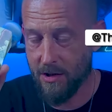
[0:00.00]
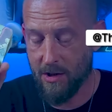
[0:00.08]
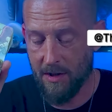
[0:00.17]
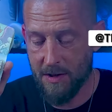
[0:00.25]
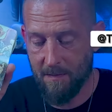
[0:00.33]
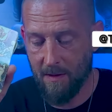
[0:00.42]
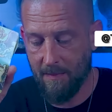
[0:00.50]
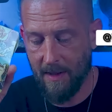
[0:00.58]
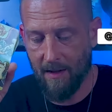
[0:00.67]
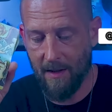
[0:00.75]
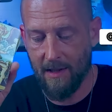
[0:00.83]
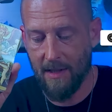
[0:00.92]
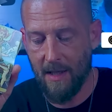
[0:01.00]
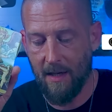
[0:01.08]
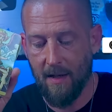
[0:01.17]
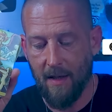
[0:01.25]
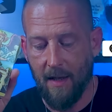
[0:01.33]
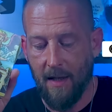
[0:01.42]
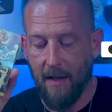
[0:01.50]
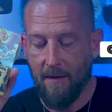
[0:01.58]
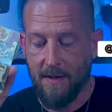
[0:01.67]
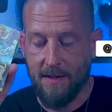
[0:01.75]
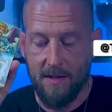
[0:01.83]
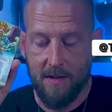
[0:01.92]
Judgment behind that.
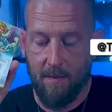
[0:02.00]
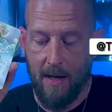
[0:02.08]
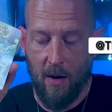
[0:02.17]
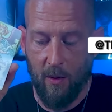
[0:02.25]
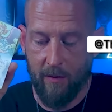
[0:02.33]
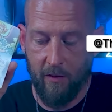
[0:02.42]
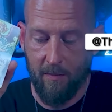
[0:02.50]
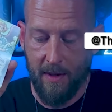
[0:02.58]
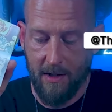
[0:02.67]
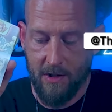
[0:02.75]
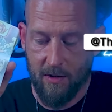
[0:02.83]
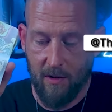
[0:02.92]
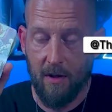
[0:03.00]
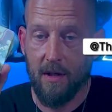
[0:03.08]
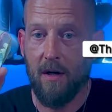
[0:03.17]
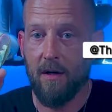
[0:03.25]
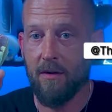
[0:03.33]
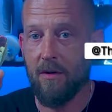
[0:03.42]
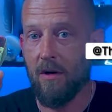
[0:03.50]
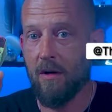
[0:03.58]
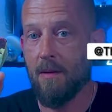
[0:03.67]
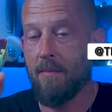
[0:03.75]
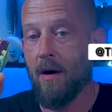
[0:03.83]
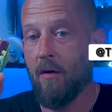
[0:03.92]
This is a powerful Major Arcana
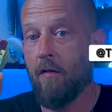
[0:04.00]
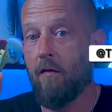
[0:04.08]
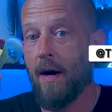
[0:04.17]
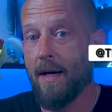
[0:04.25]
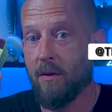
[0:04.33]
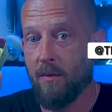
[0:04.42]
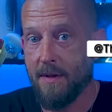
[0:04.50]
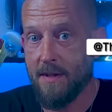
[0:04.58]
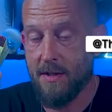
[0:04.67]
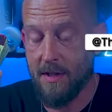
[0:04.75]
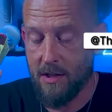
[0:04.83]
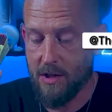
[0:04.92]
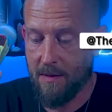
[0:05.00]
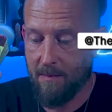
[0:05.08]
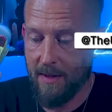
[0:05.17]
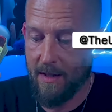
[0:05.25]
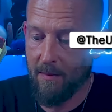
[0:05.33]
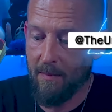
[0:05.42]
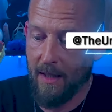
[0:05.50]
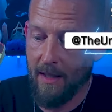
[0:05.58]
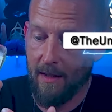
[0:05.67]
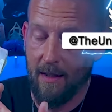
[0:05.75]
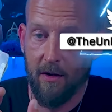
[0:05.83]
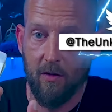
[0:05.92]
card about a final decision being
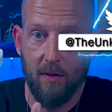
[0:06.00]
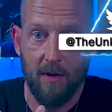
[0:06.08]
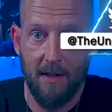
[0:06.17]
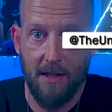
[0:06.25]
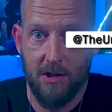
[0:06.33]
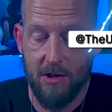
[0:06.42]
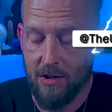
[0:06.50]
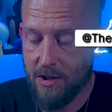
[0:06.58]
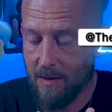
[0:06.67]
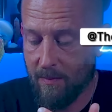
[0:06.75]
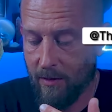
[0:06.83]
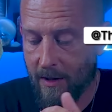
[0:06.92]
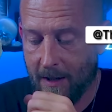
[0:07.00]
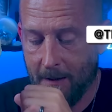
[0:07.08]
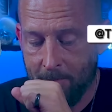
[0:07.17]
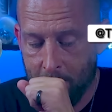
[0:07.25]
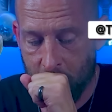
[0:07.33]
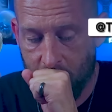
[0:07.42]
made in a relationship reading.